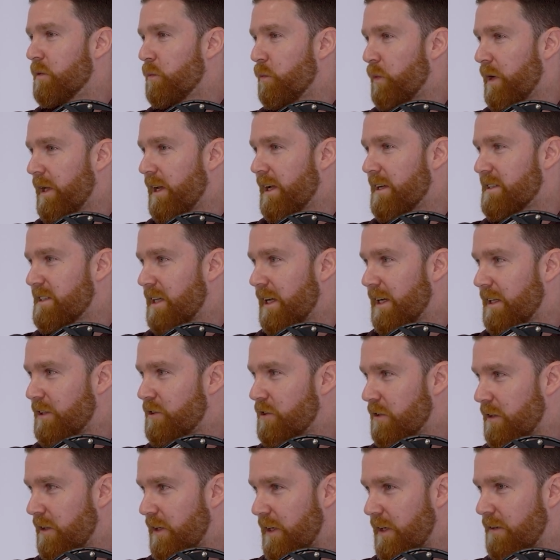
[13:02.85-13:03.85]
Whereas
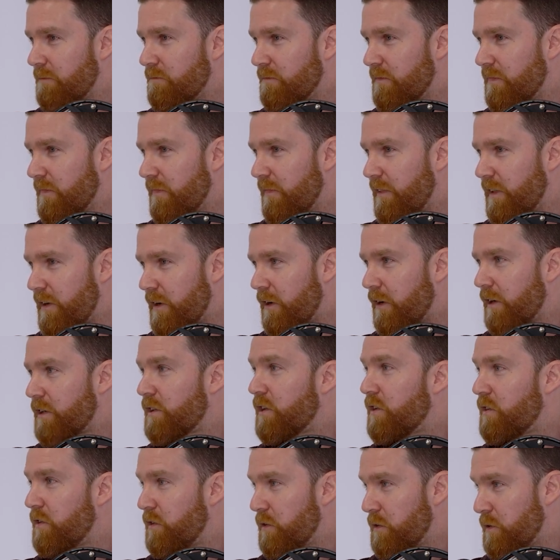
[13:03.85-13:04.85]
actually there are
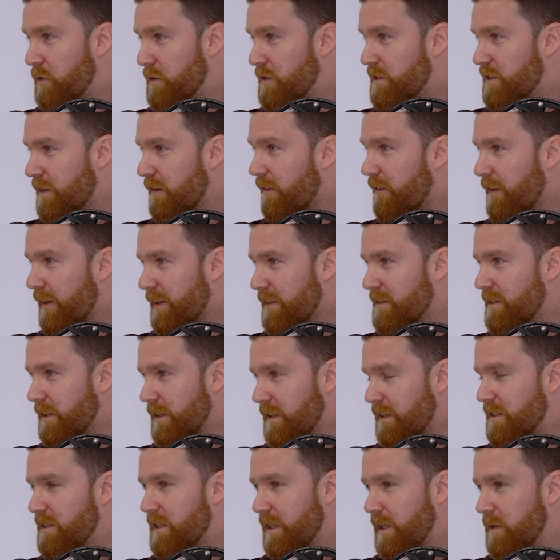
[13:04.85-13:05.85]
cues and things,
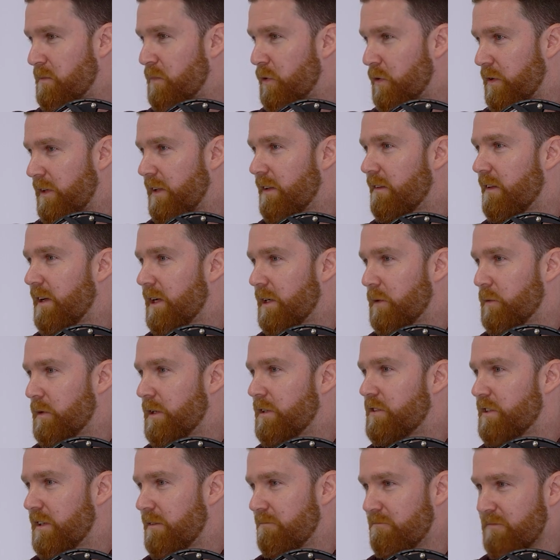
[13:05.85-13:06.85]
like you say, body
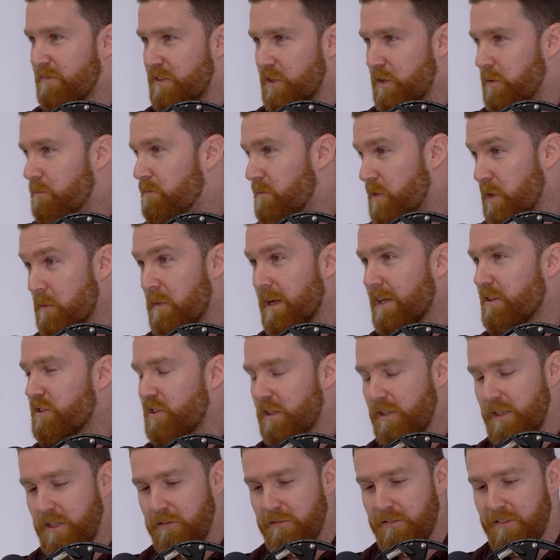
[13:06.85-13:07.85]
language, and you
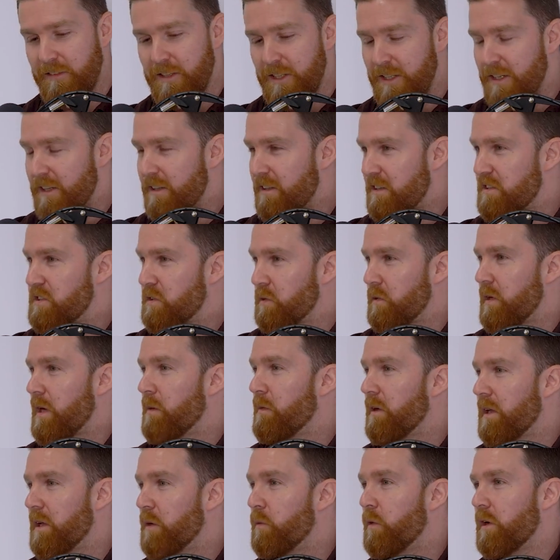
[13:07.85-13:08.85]
mentioned even the story
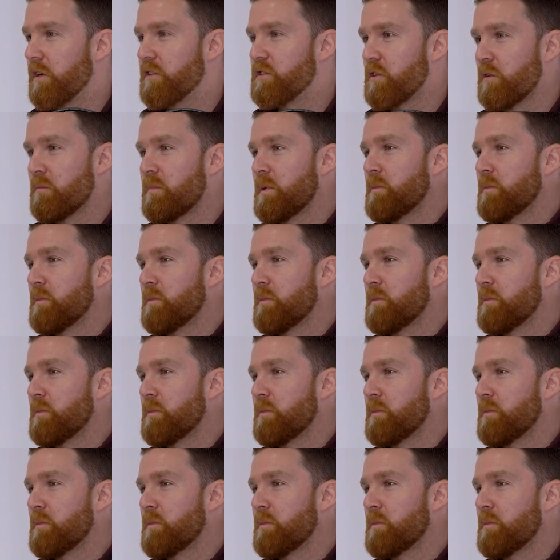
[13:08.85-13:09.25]
about in a workshop